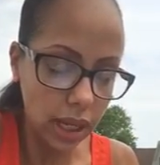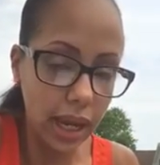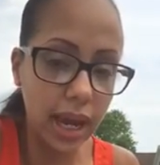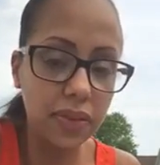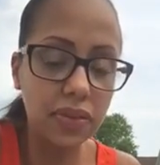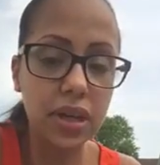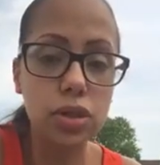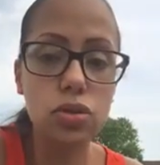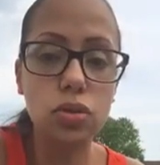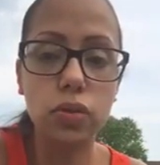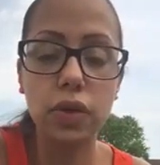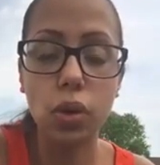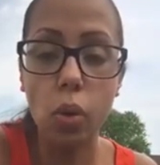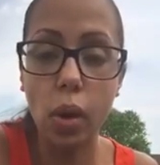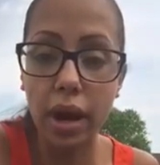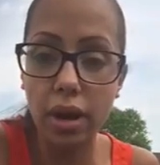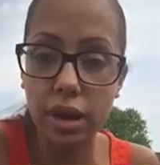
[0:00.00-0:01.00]
and they do
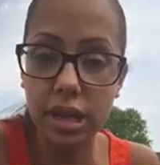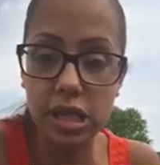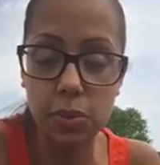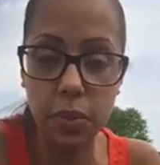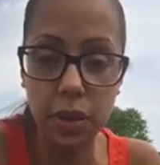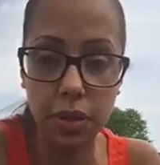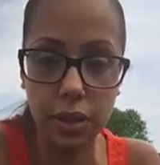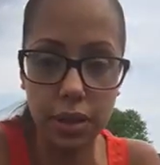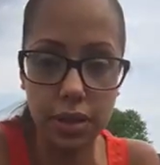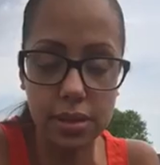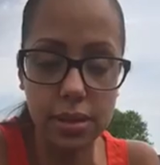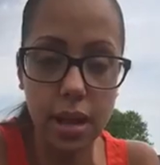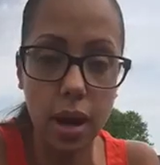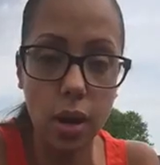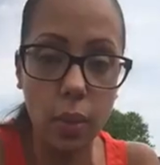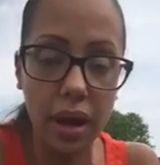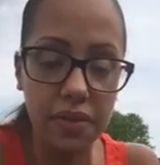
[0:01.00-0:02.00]
require experience.
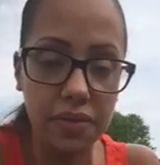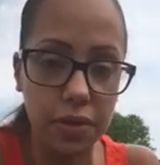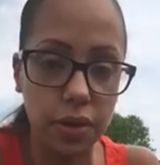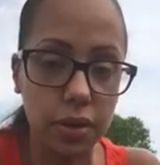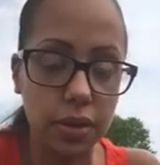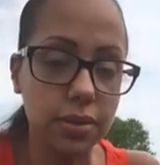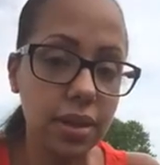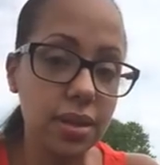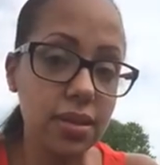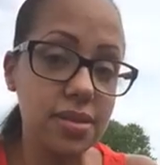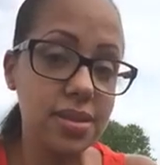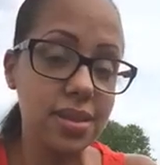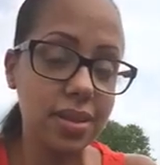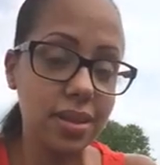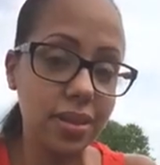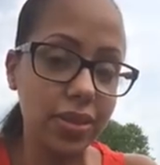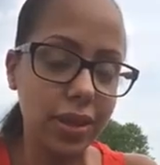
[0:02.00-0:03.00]
However, here's
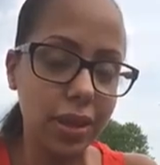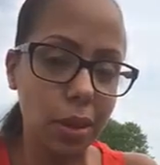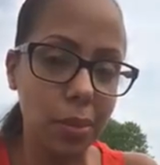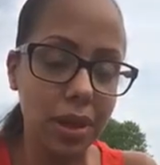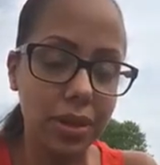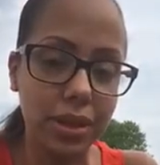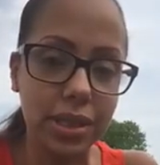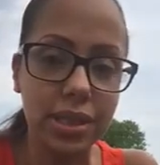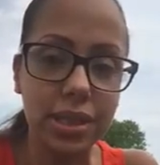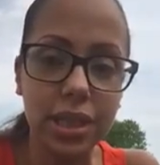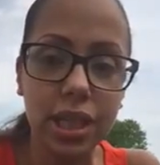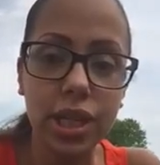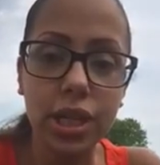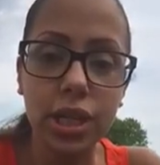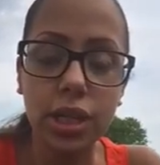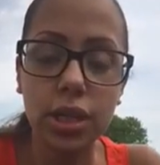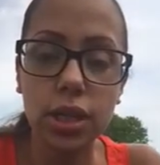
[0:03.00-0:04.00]
the good thing about it.
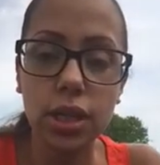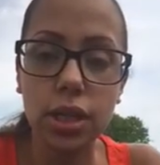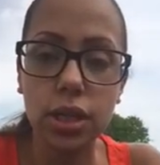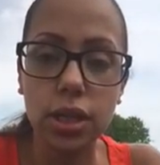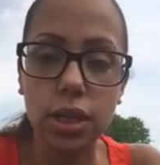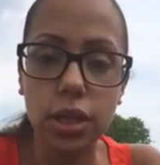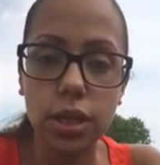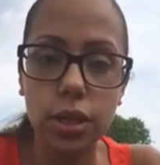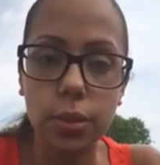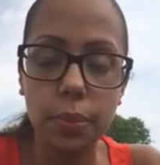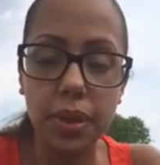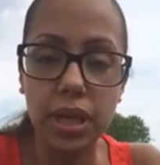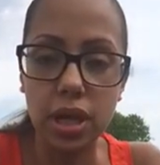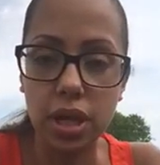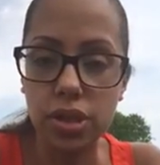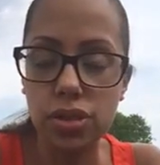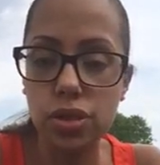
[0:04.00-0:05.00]

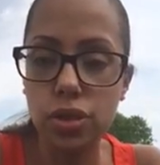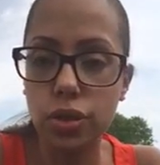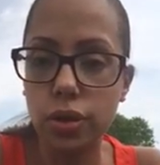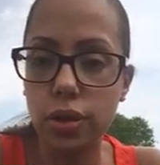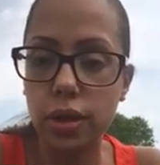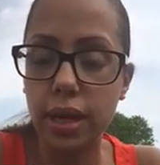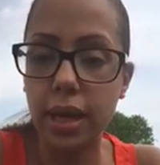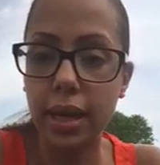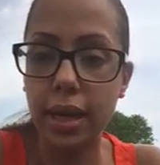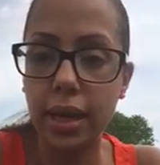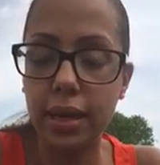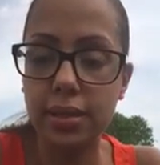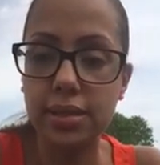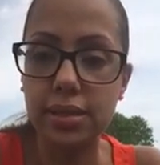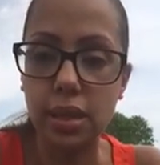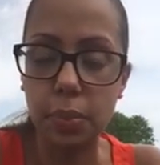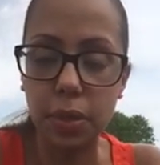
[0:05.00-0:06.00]
Because you're
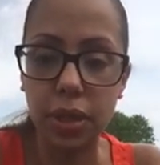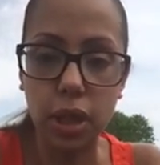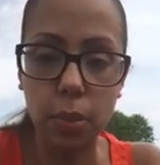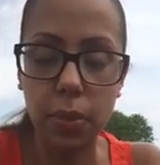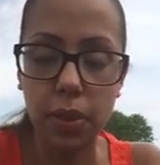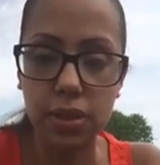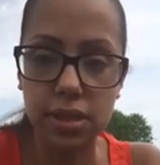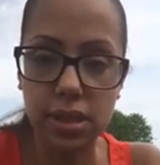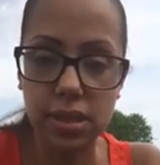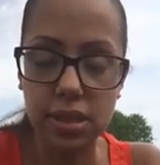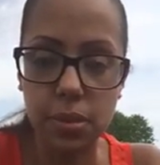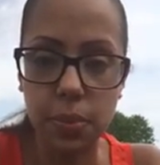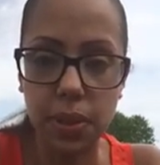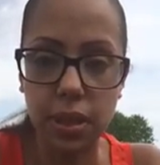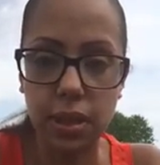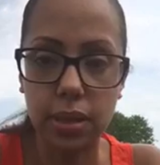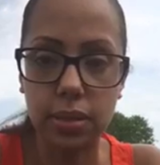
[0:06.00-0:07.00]
a stepping up
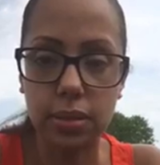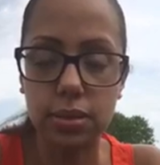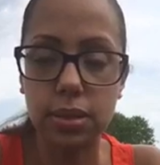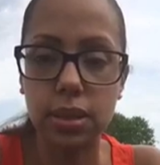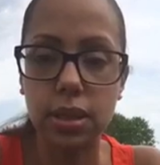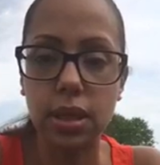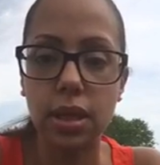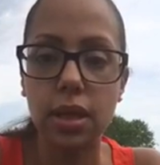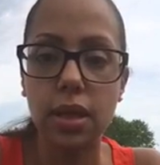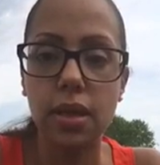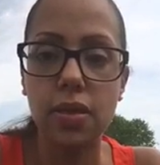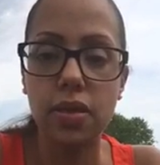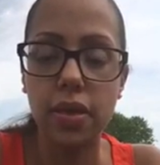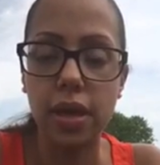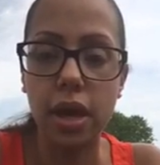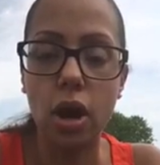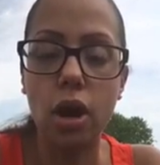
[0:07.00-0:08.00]
participant,
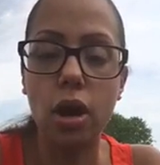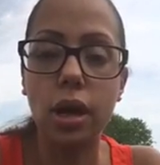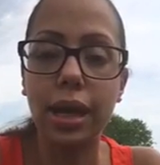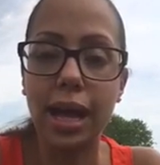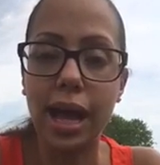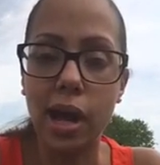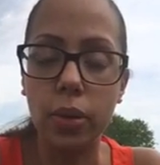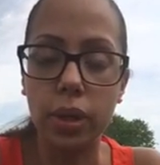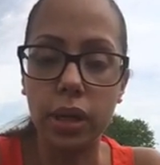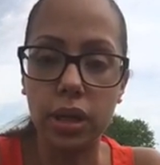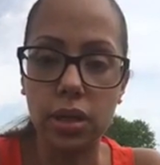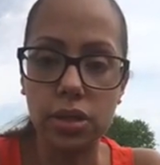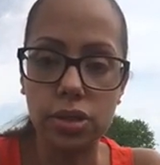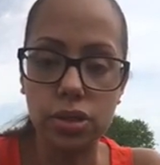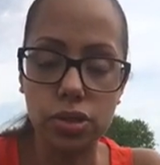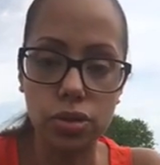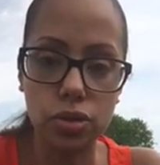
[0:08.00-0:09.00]
they are allowing
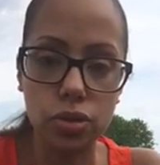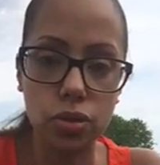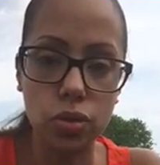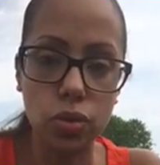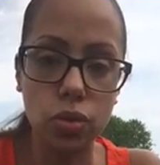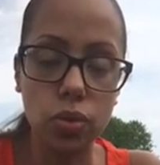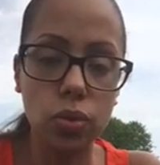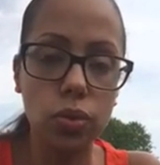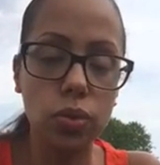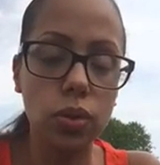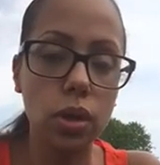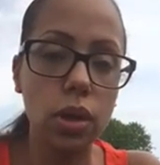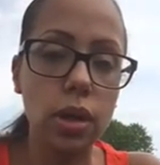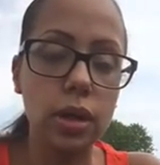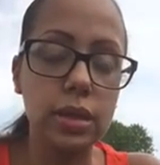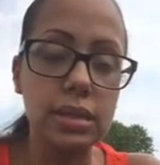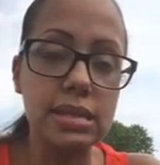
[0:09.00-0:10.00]
us to
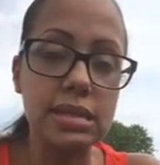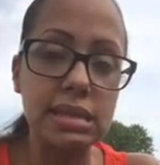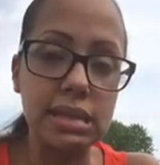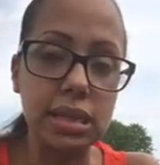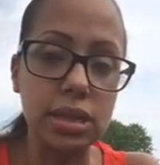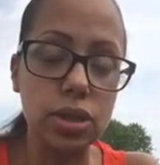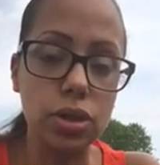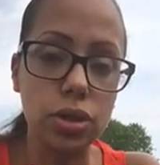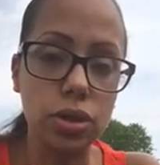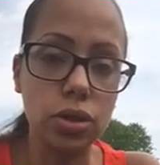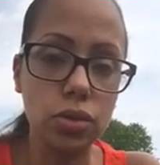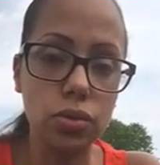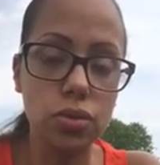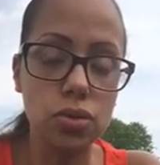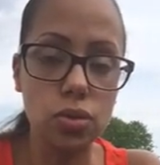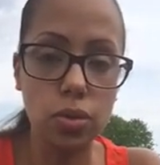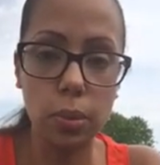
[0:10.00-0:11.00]
consider
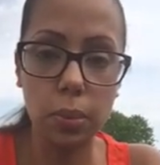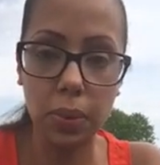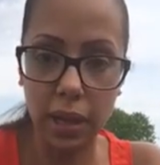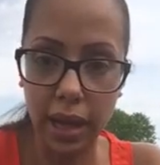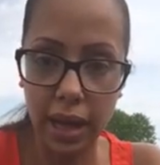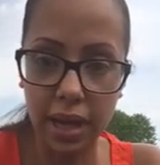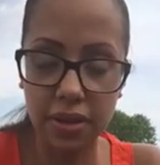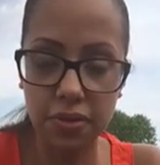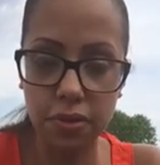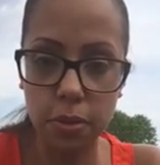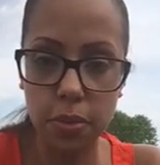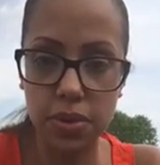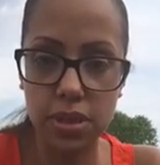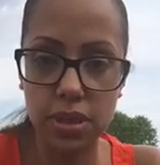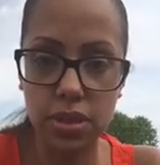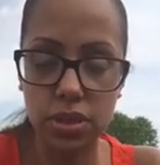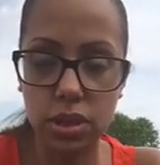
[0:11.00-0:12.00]
you to apply for a
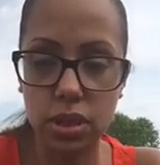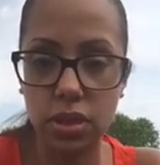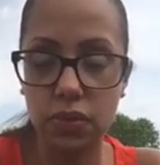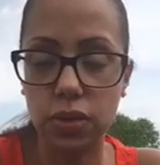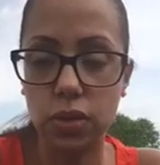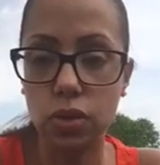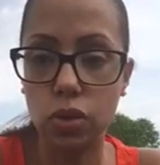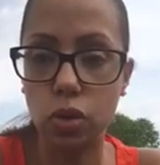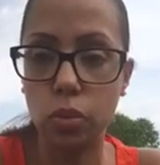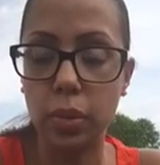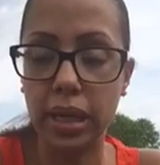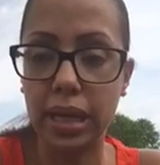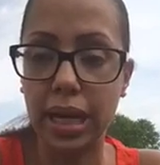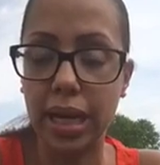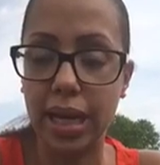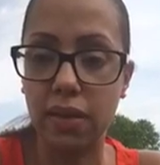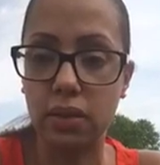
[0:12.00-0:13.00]
position even though you
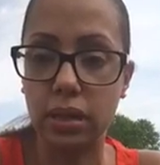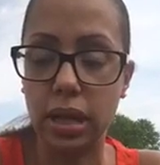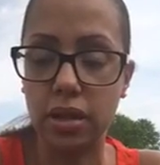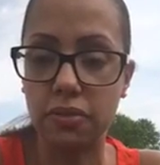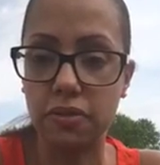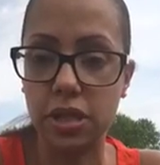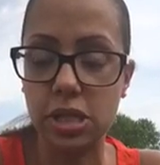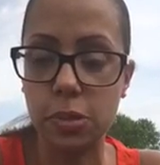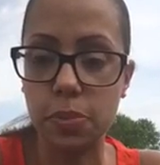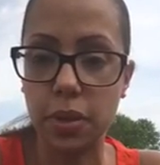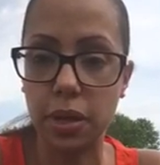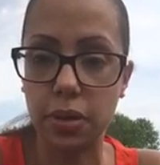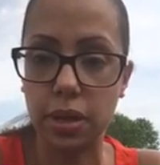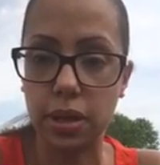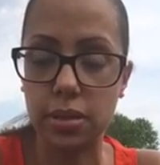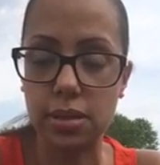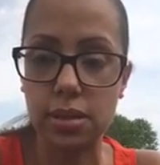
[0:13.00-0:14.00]
may not have a lot of
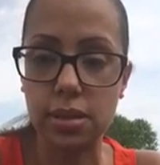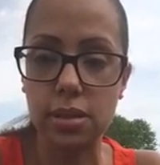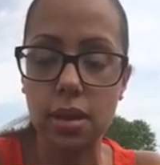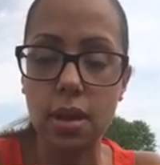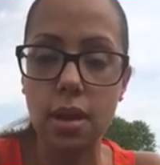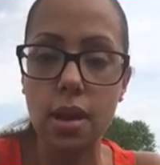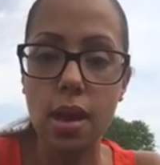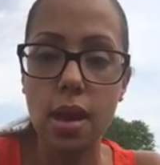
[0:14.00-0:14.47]
experience